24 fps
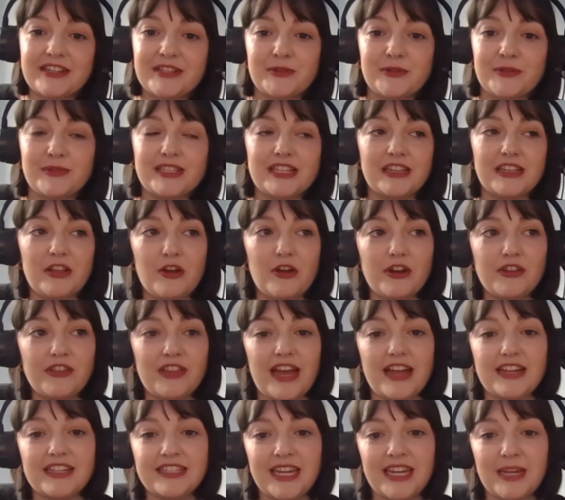So it's a lot of
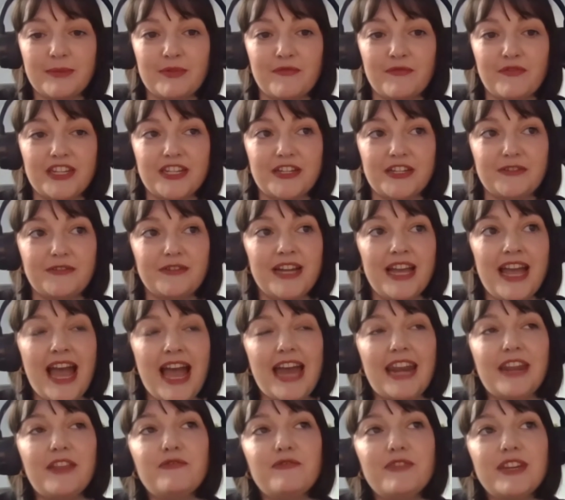that type of video,
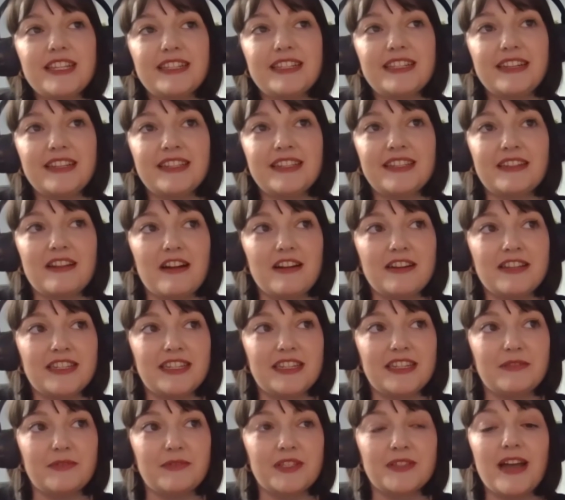and the reason I started
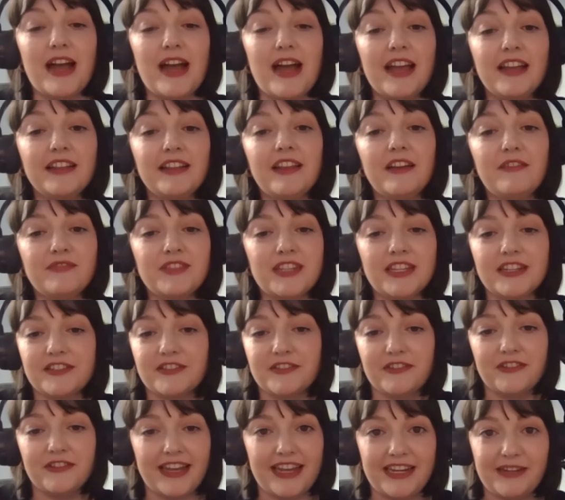it was I love
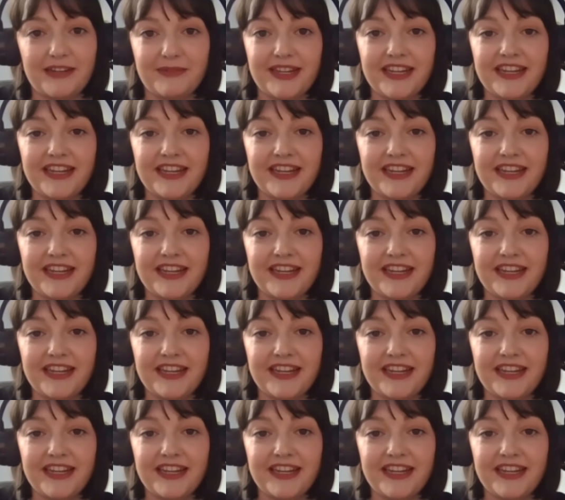TikTok anyway,